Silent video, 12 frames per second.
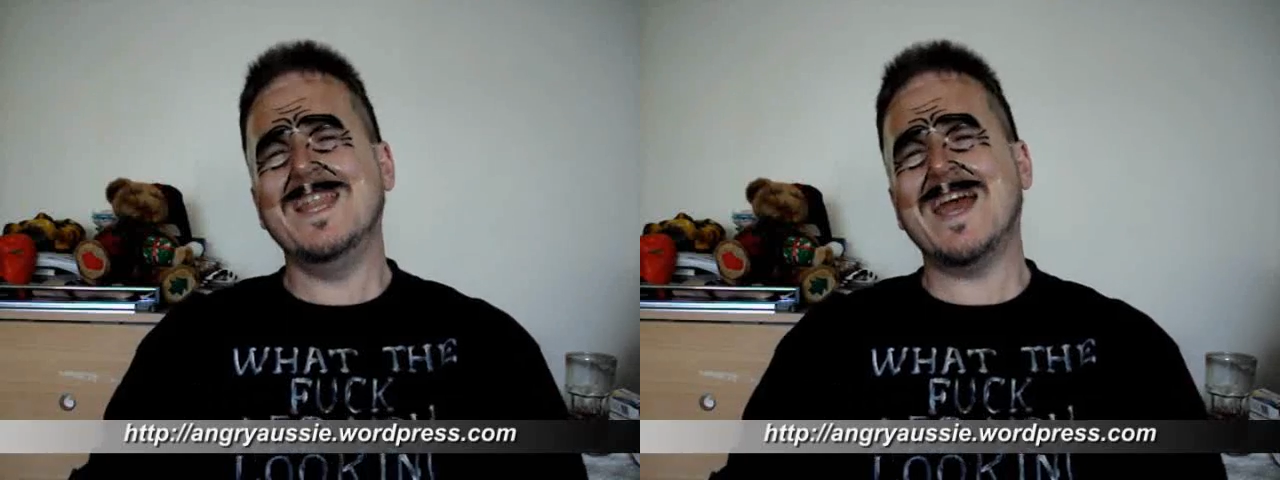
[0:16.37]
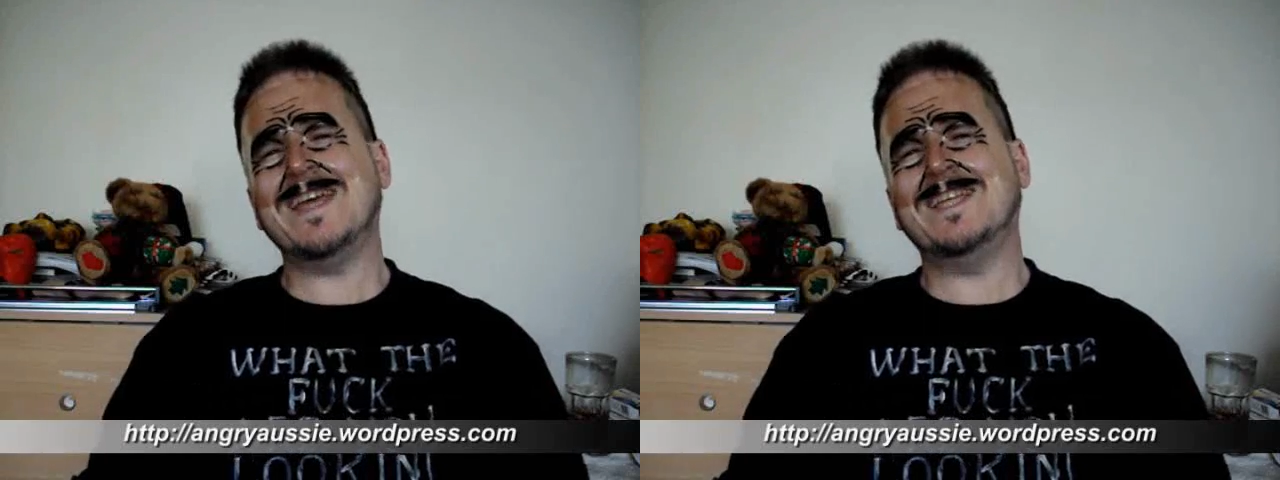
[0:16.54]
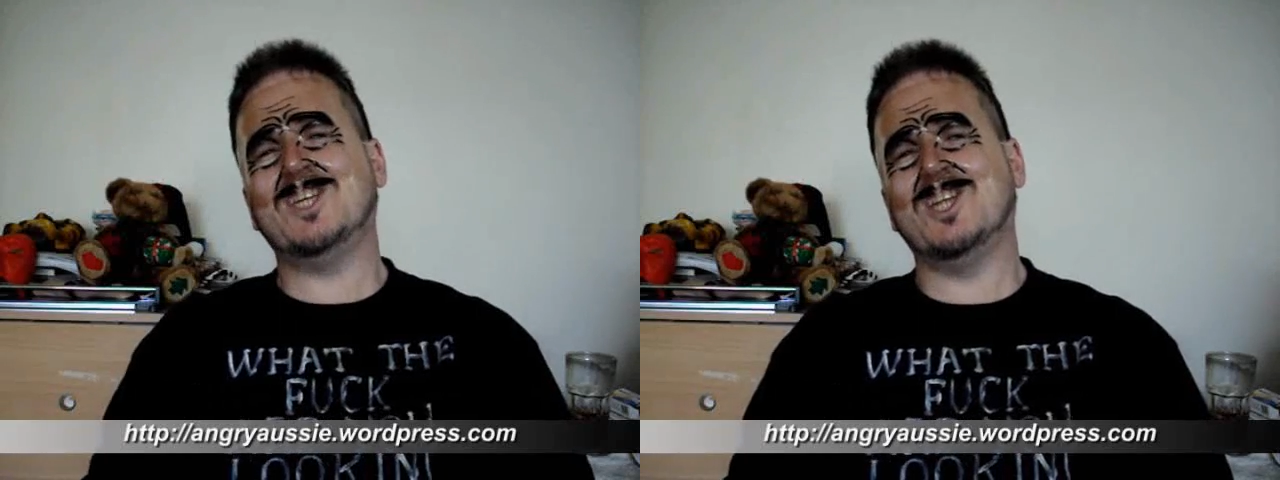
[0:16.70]

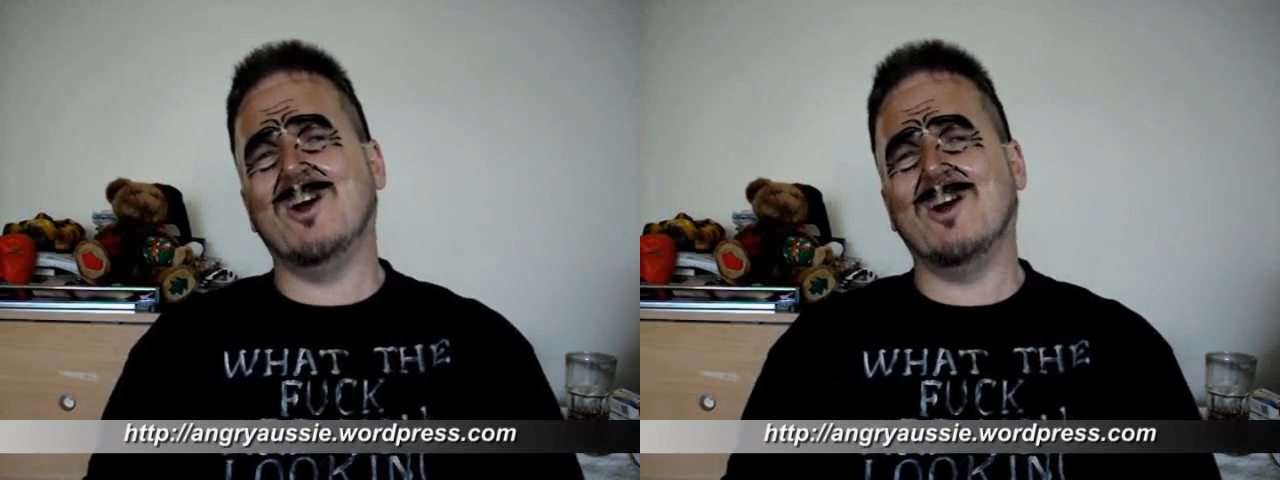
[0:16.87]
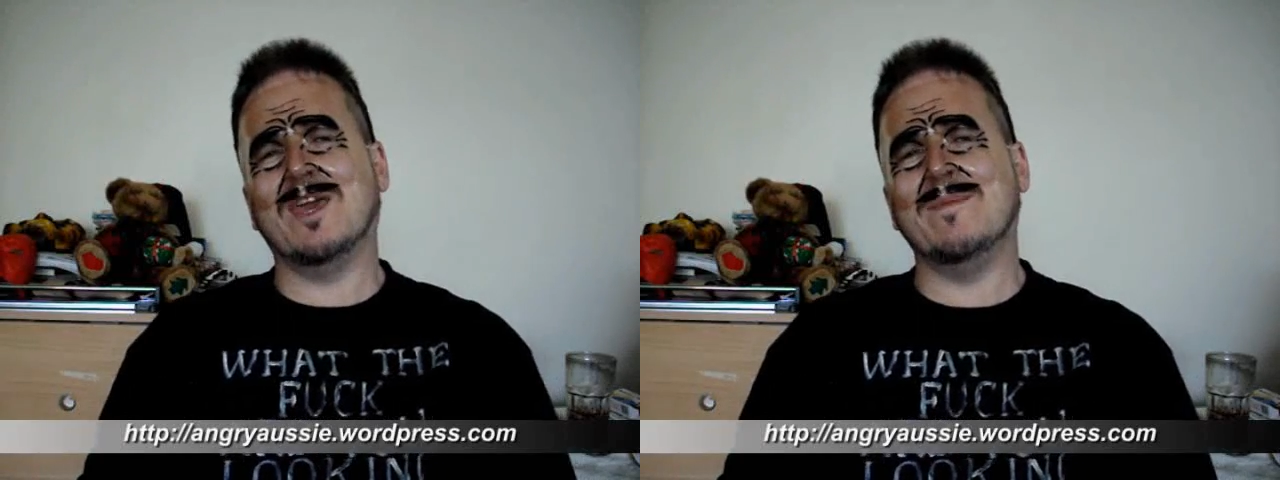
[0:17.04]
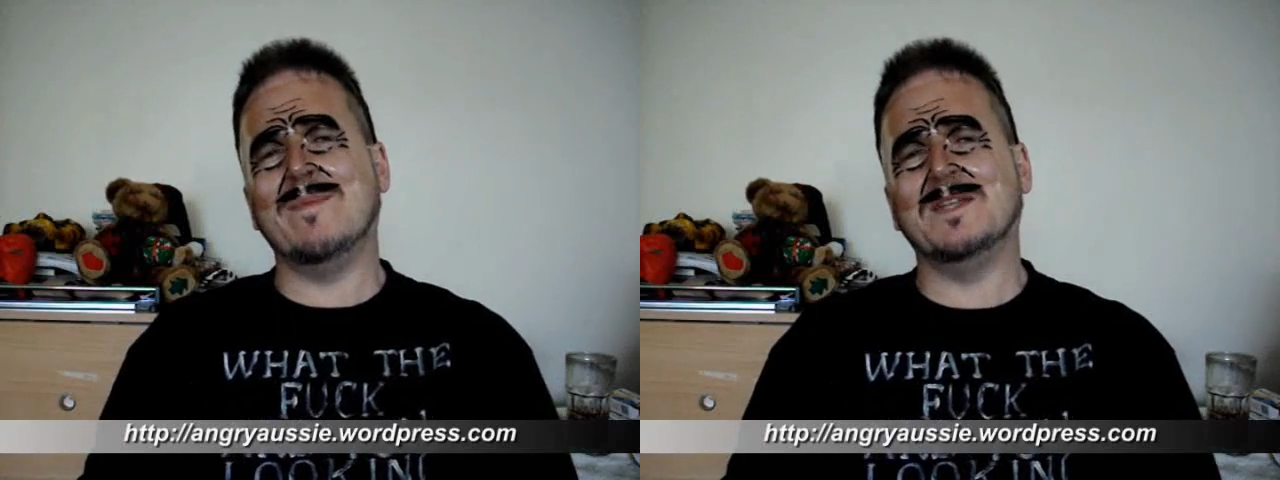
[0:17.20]
nature
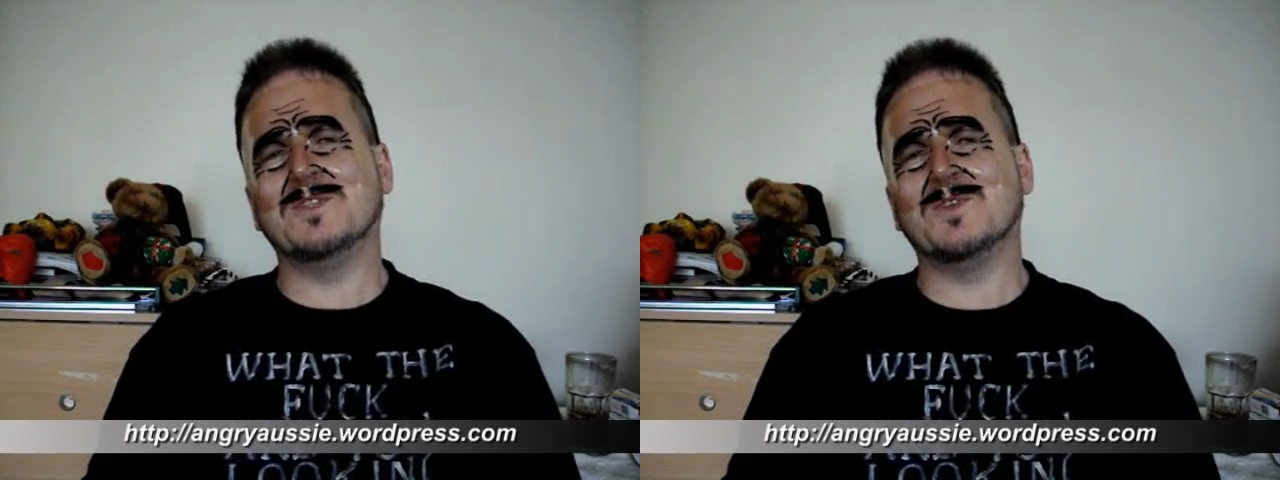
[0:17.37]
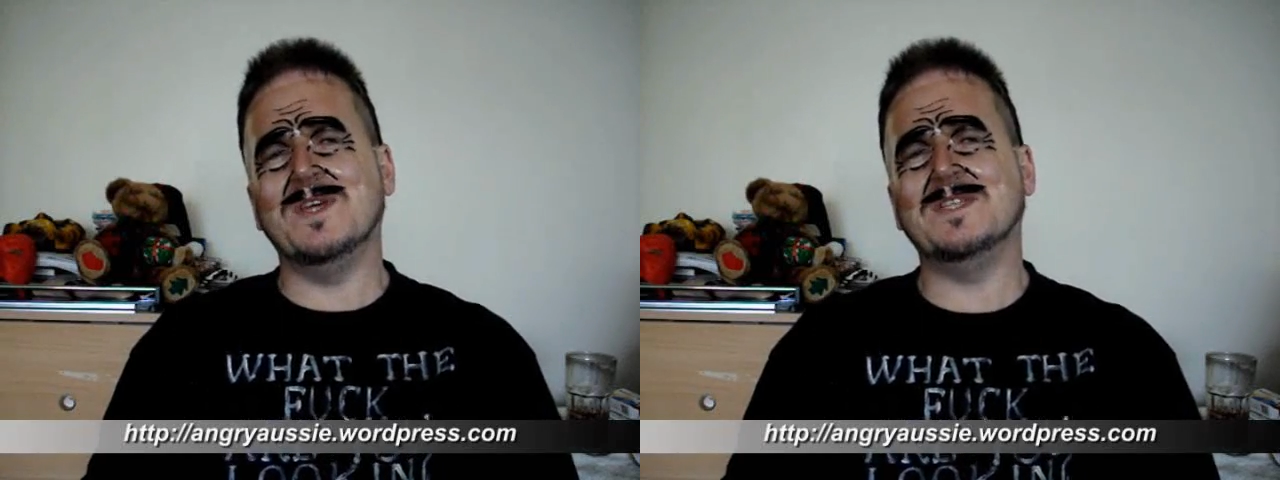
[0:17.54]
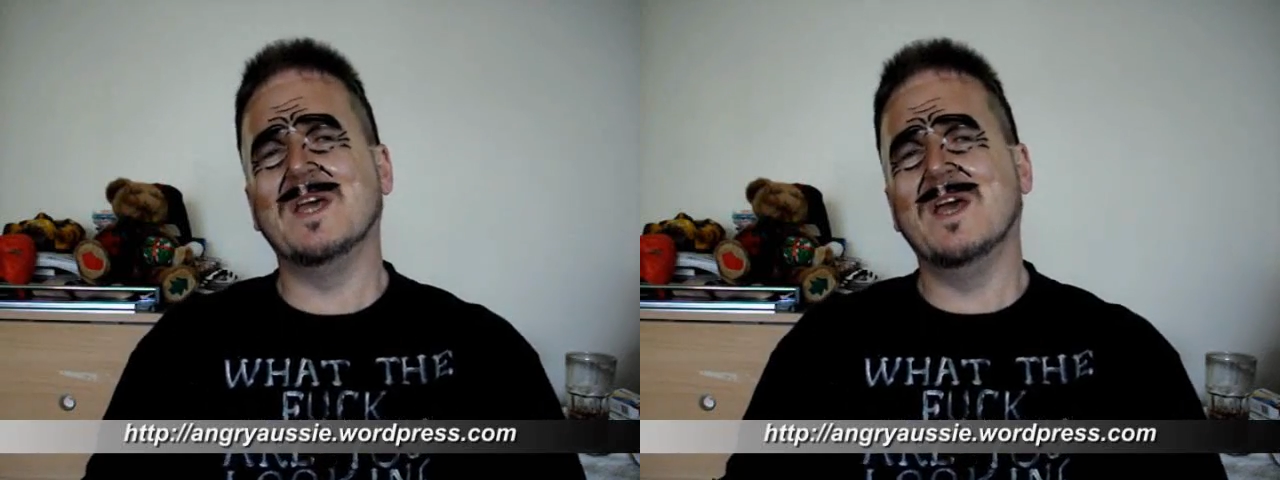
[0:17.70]

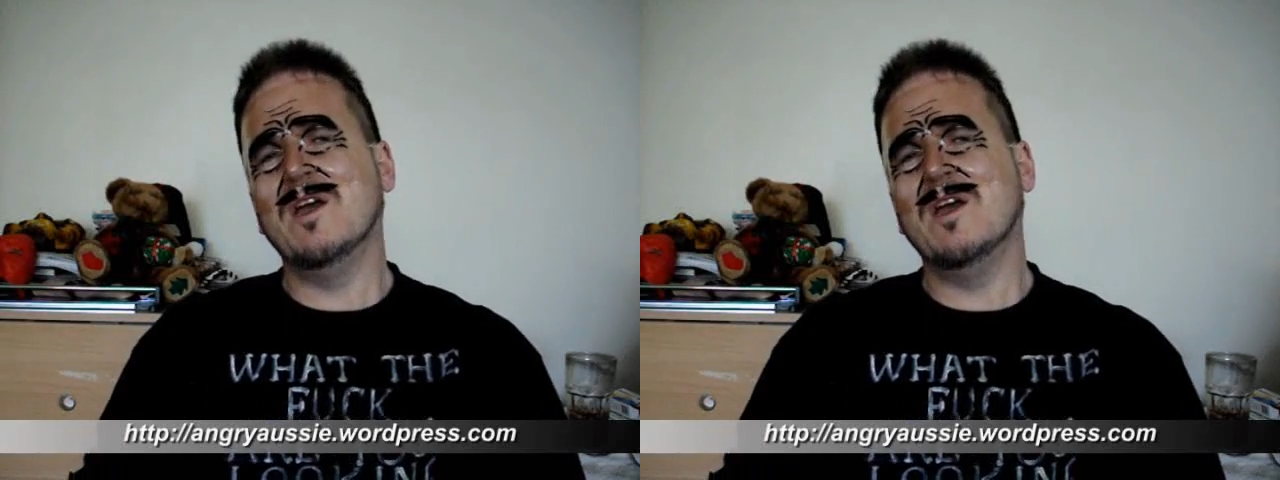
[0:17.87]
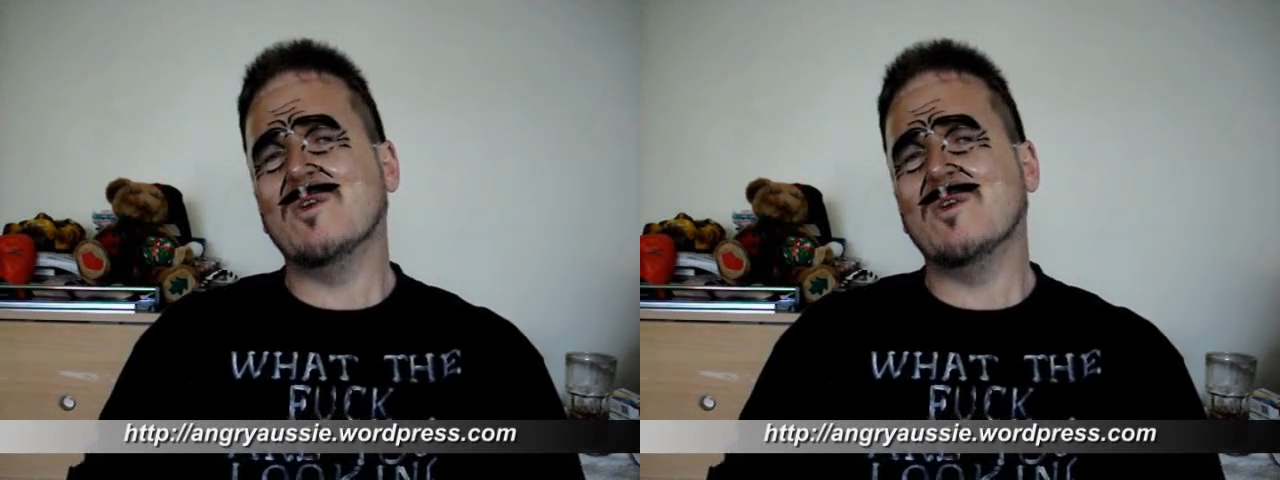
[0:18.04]
documentaries.